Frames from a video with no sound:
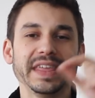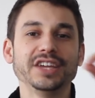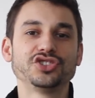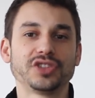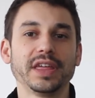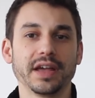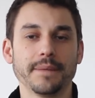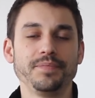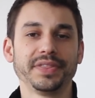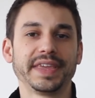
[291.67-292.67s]
Each
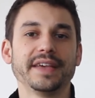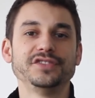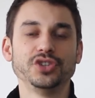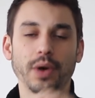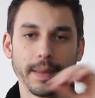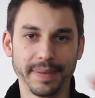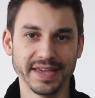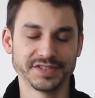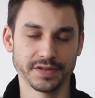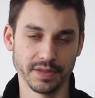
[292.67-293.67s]
thing gives you a
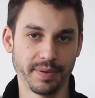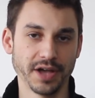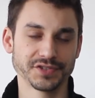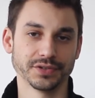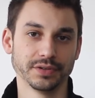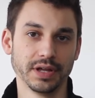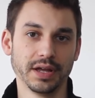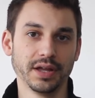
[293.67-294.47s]
piece to the puzzle